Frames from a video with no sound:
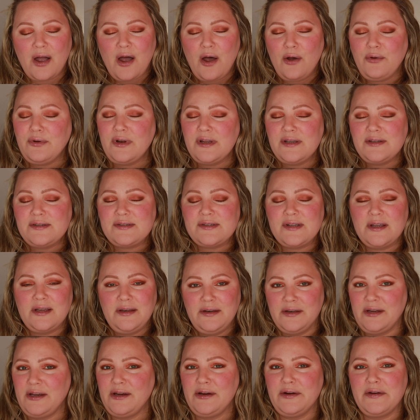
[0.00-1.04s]
oldest
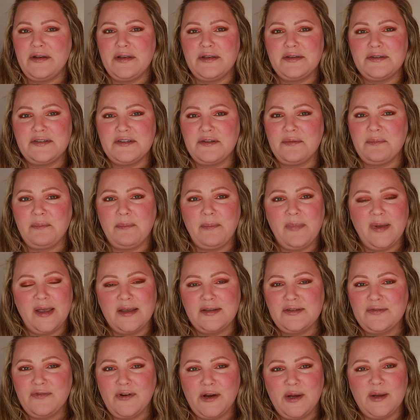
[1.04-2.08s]
and dearest
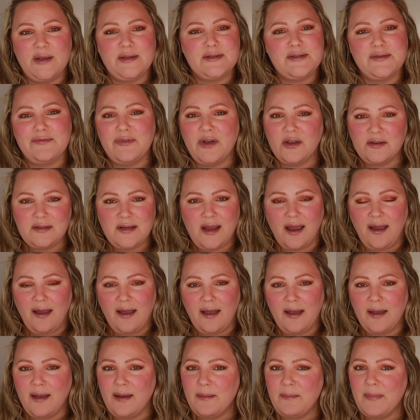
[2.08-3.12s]
best friends of all
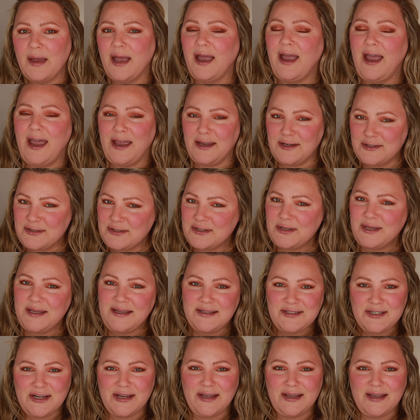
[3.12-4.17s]
time,
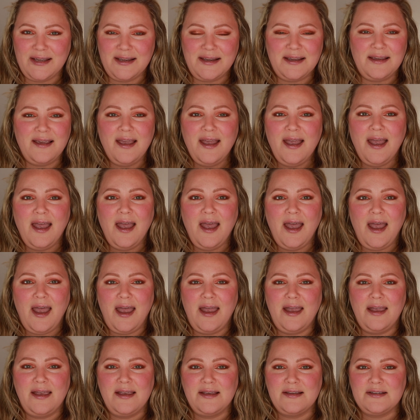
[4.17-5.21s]
Ashley G,
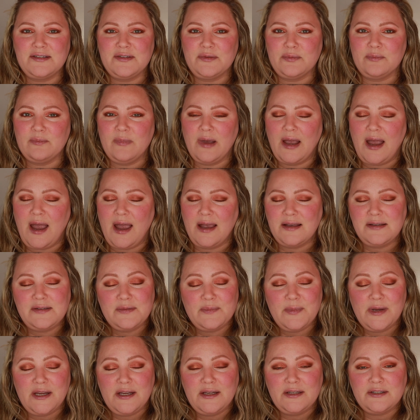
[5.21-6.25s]
has
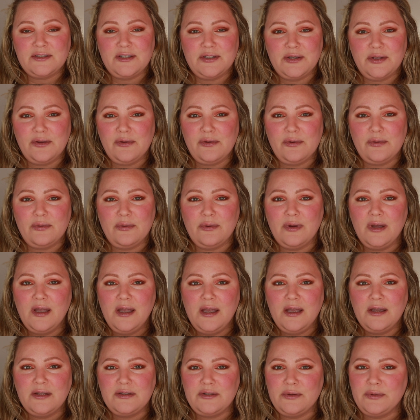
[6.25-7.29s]
asked me to
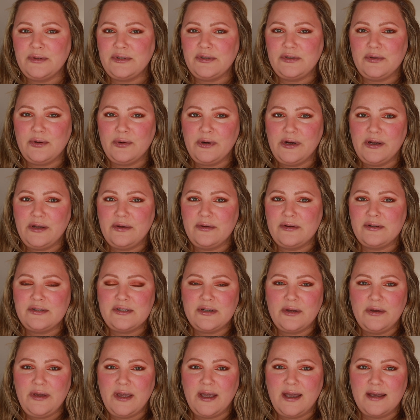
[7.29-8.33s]
do a tutorial to
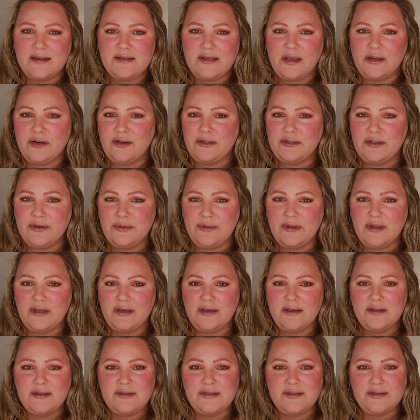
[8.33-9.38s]
show you guys how to do
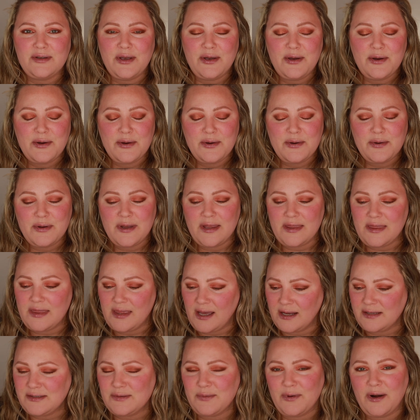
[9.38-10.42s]
this, so
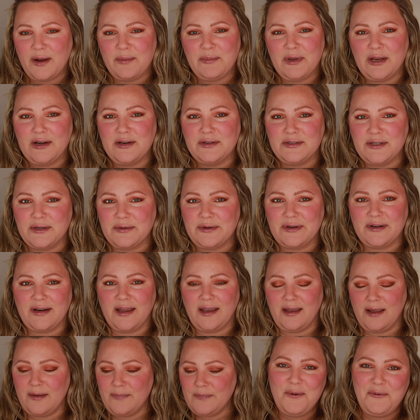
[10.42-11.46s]
that's what I'm going to do
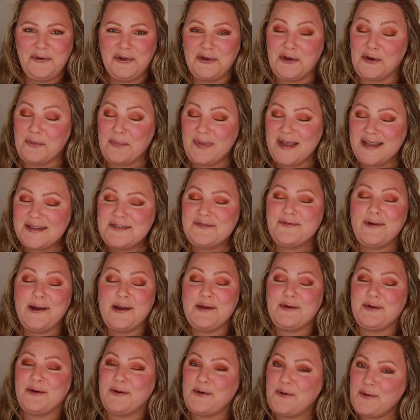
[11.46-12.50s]
today. When your best
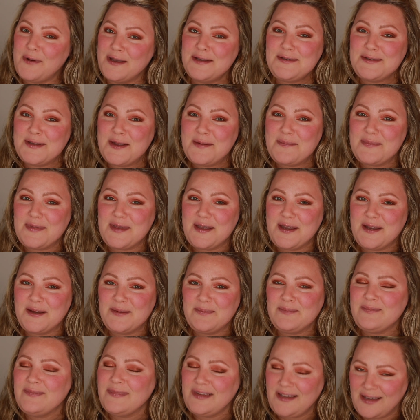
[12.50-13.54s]
friend requests
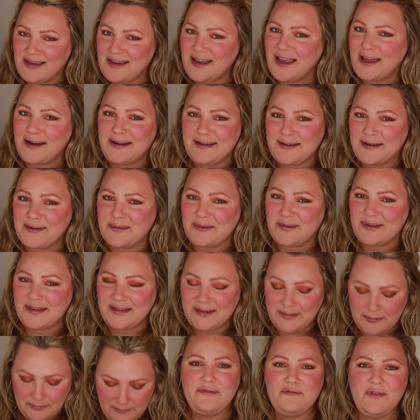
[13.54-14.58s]
something, you got to do
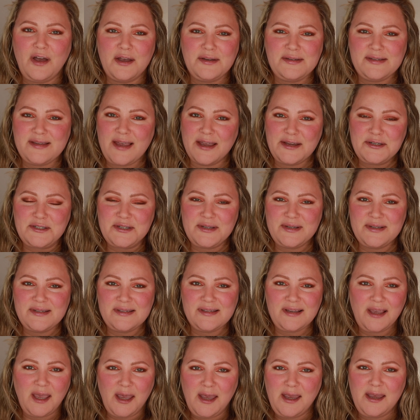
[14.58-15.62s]
it. False
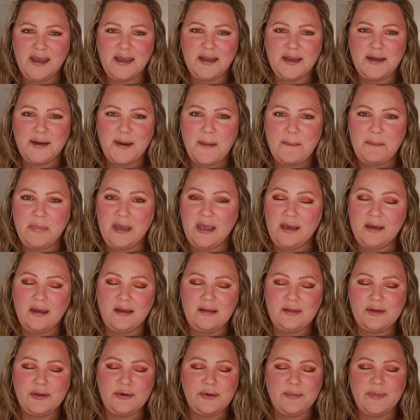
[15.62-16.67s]
lashes can be a
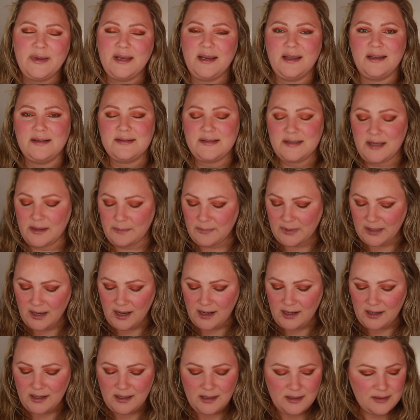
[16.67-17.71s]
little bit
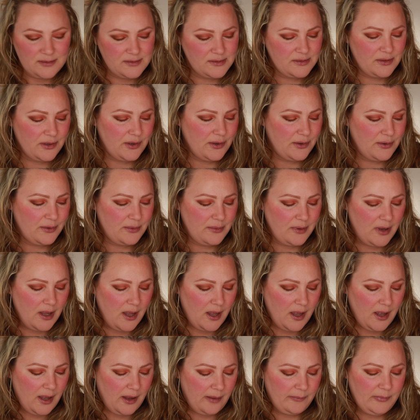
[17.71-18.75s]
intimidating, so
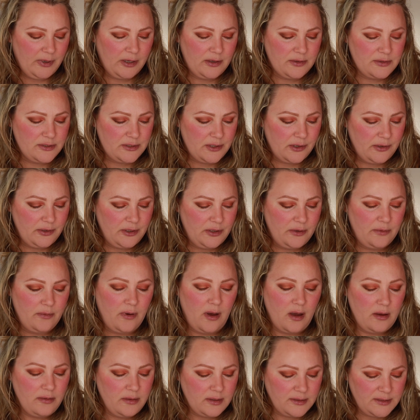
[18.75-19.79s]
I'm going to show you
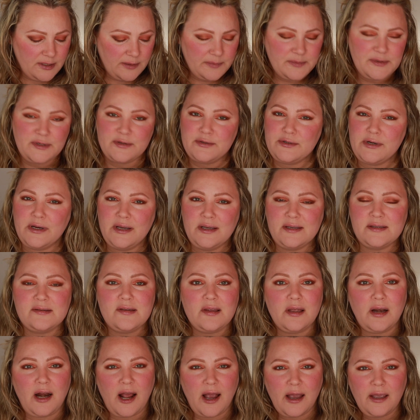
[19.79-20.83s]
all the tips and tricks
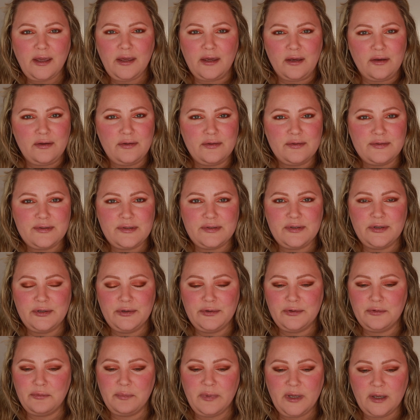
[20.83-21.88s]
that I use
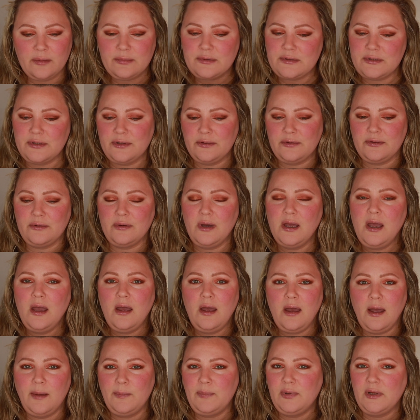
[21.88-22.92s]
to be able to
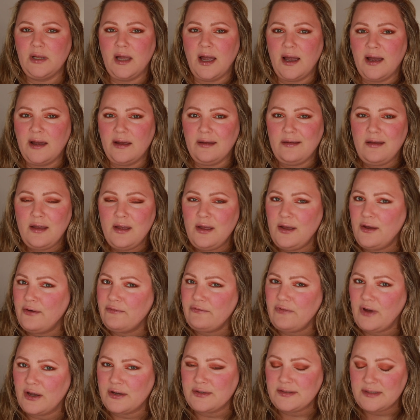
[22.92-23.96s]
apply
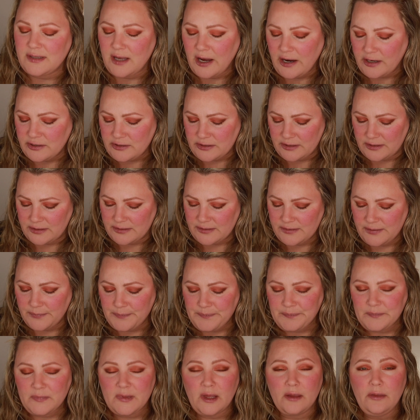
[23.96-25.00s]
false lashes.
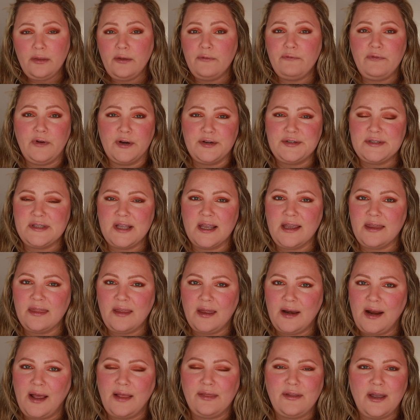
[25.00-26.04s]
The first thing
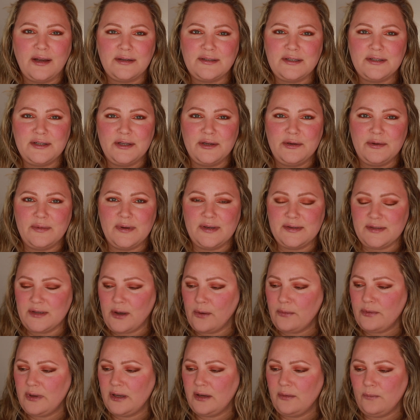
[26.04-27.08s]
that I like to do is
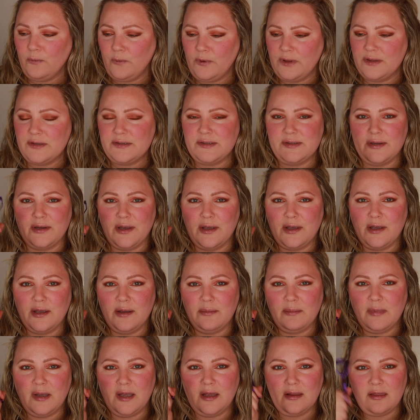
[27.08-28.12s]
go in with
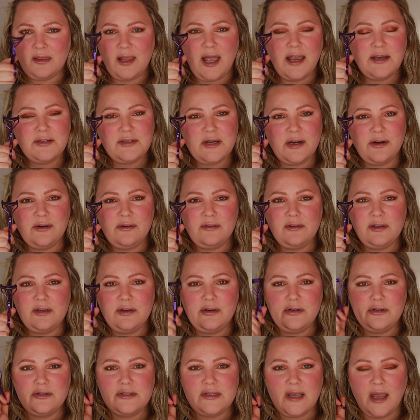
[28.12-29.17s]
some lash
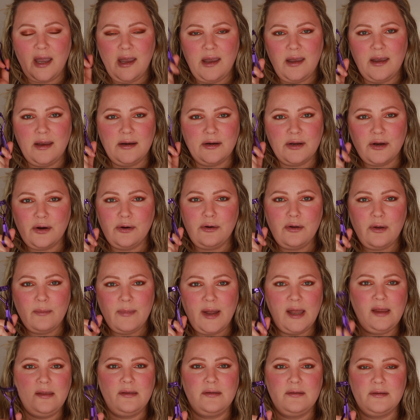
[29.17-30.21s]
curlers and curl
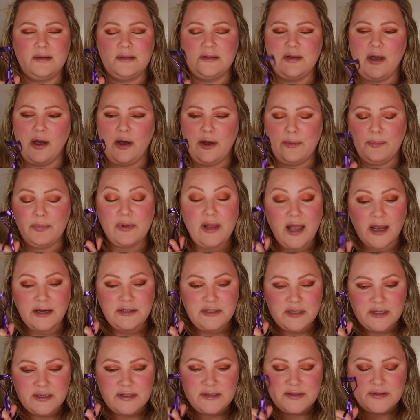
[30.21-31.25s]
my top
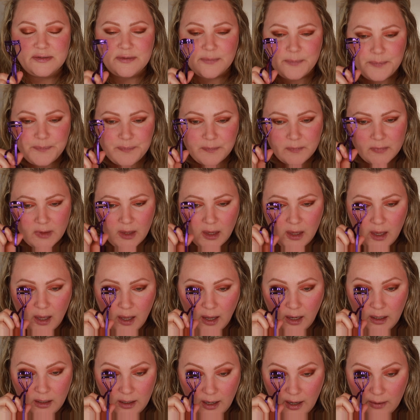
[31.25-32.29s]
lashes, and